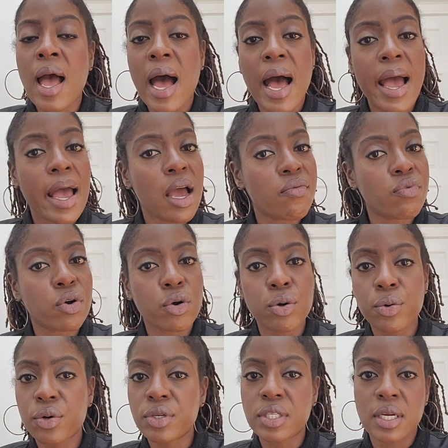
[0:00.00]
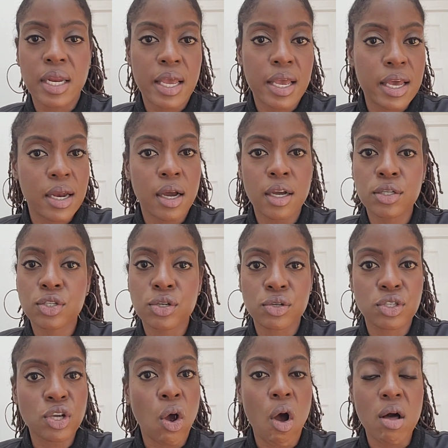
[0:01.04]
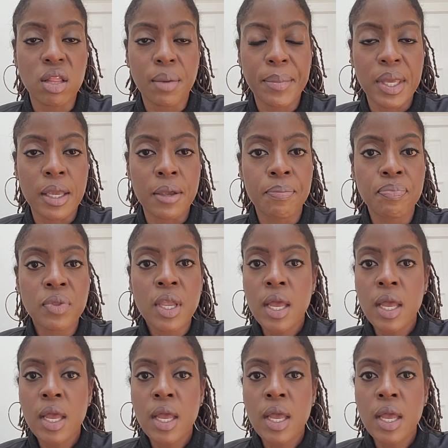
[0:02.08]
I have recruiters and headhunters calling me.